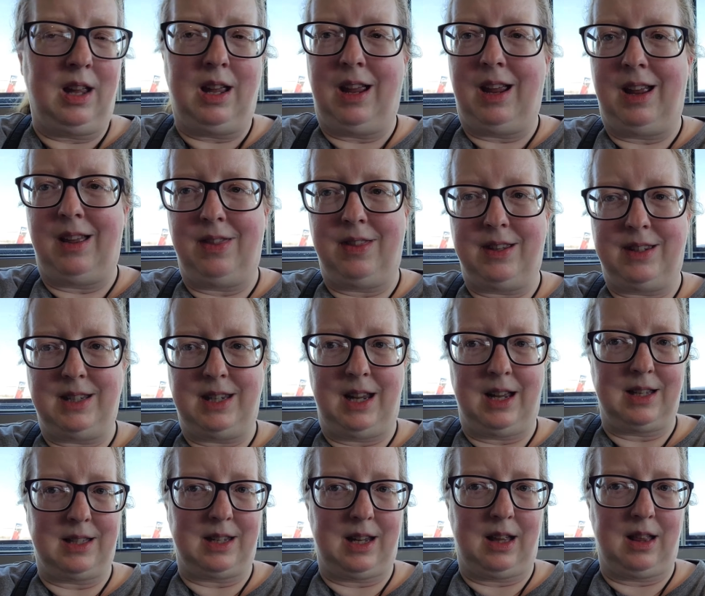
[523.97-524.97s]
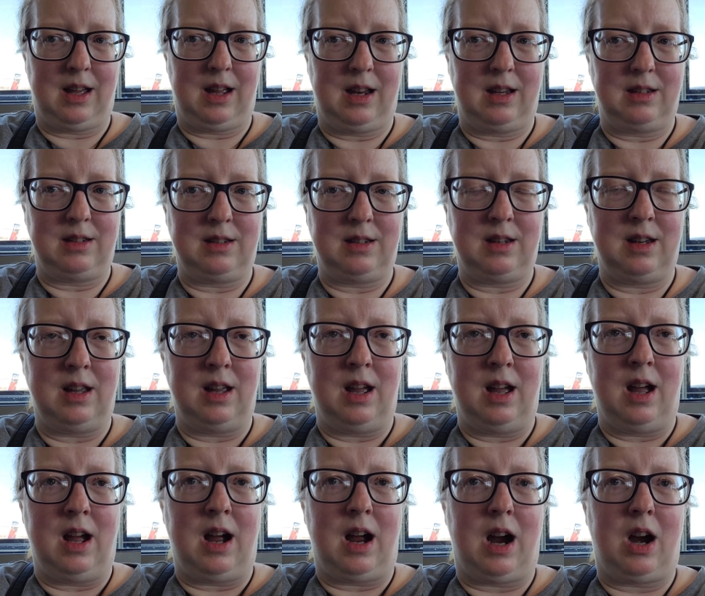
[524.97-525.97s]
in the T S A line.
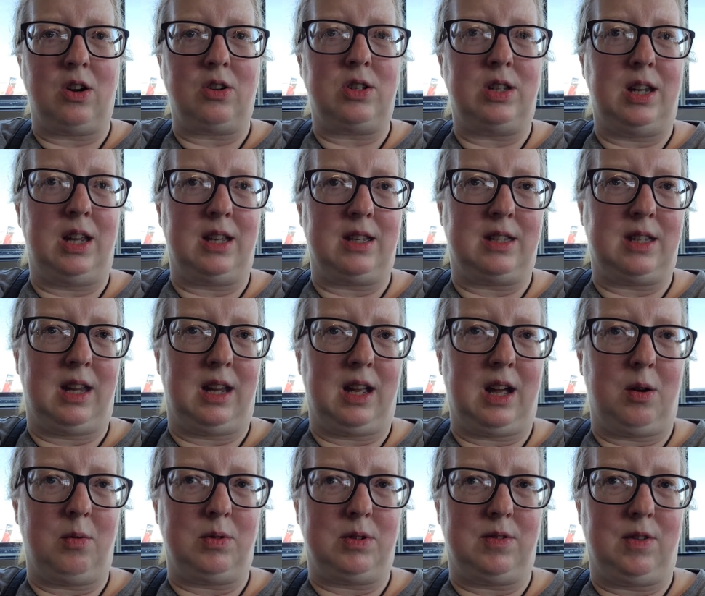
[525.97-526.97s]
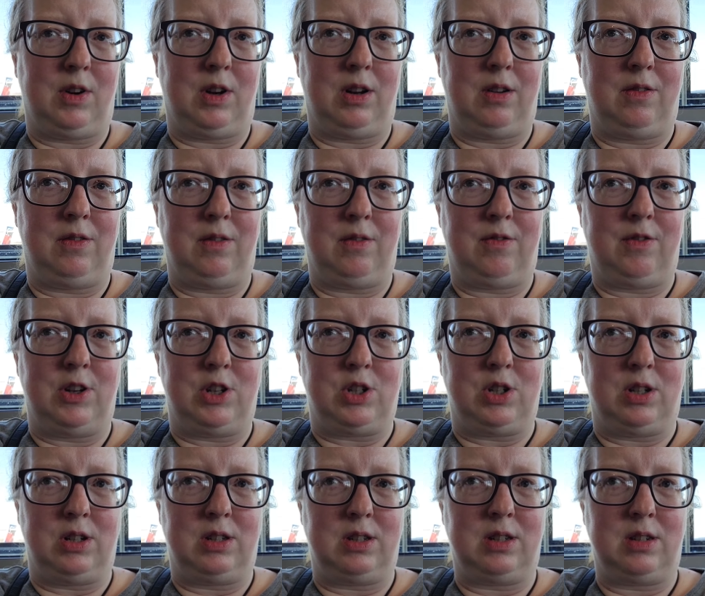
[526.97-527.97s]
Our T S A guy was very
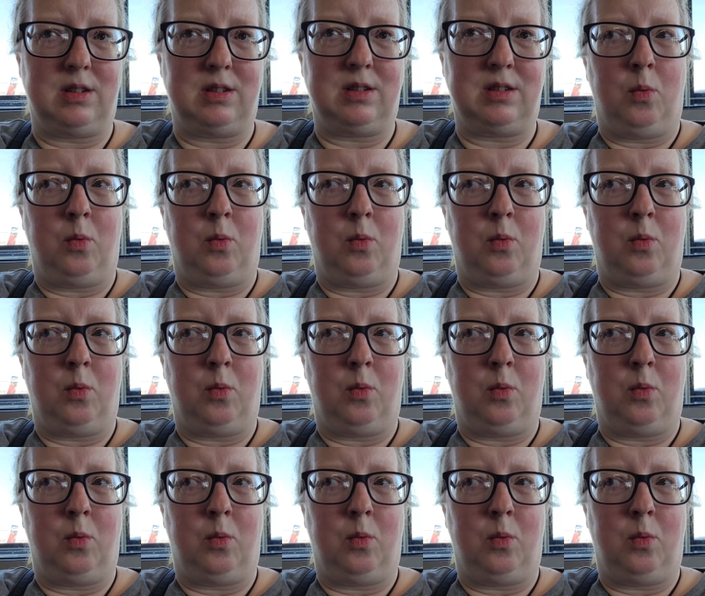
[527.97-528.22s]
efficient.